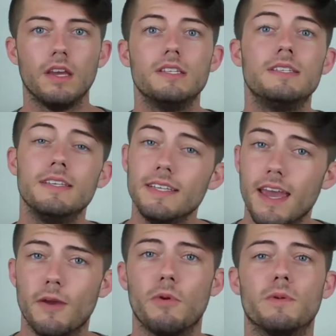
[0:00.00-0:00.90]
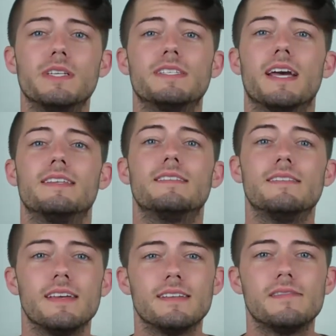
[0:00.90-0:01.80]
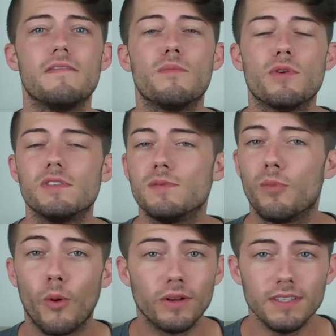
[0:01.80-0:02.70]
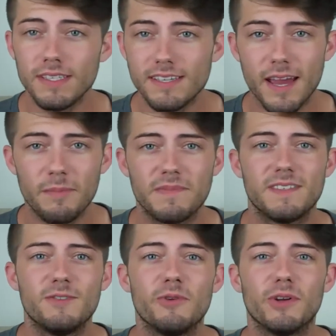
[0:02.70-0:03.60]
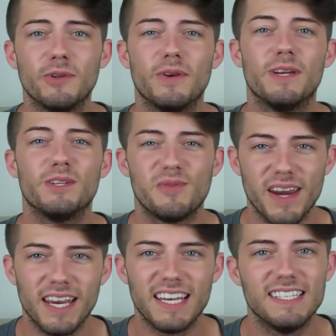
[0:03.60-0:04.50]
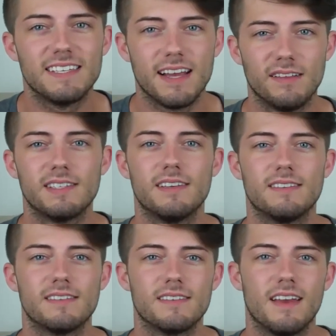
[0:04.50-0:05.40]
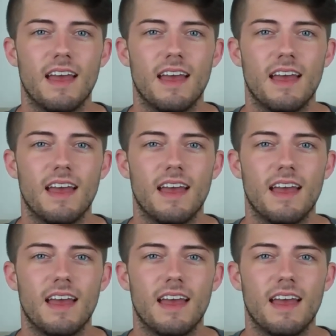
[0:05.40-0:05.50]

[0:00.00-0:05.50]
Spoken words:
Today, we will discuss 6 of the most important steps to include in a training needs analysis.